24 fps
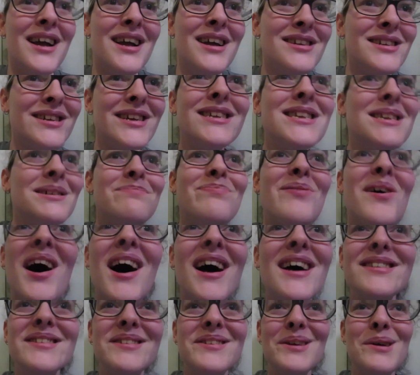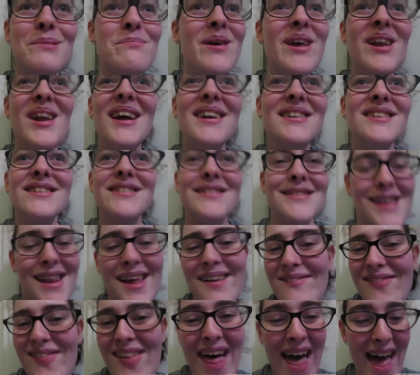she surprised him and I just
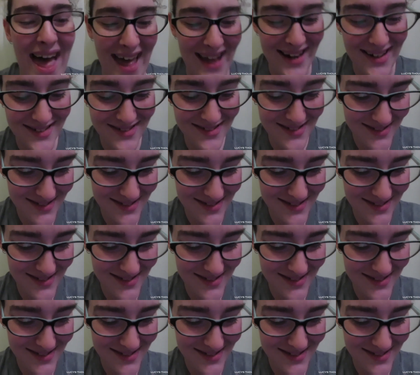love that.